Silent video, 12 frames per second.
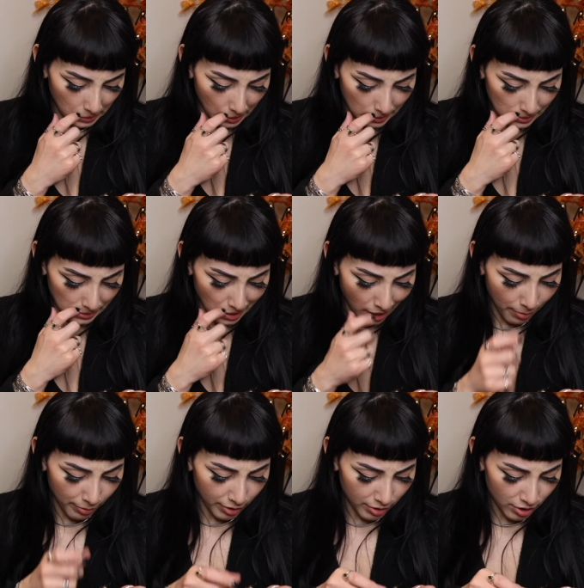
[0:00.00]

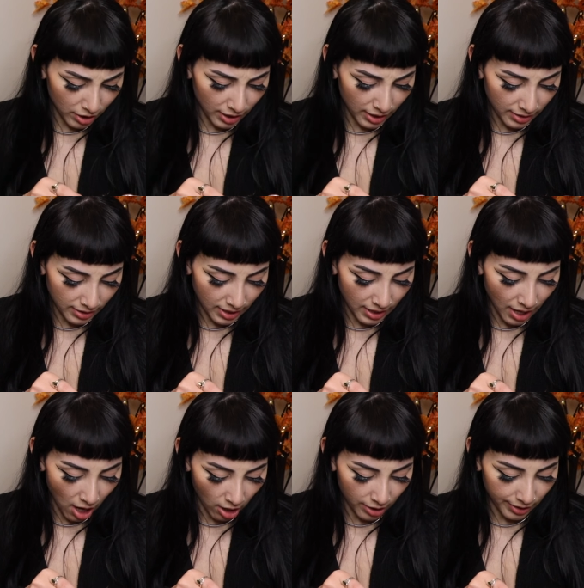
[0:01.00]
establish
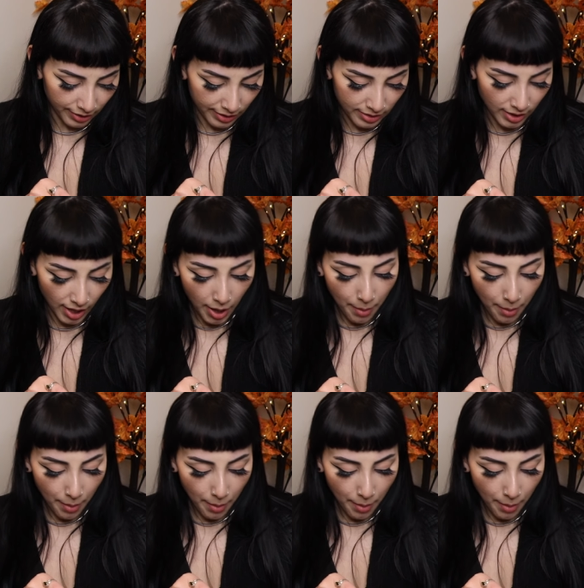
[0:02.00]
EST Oculus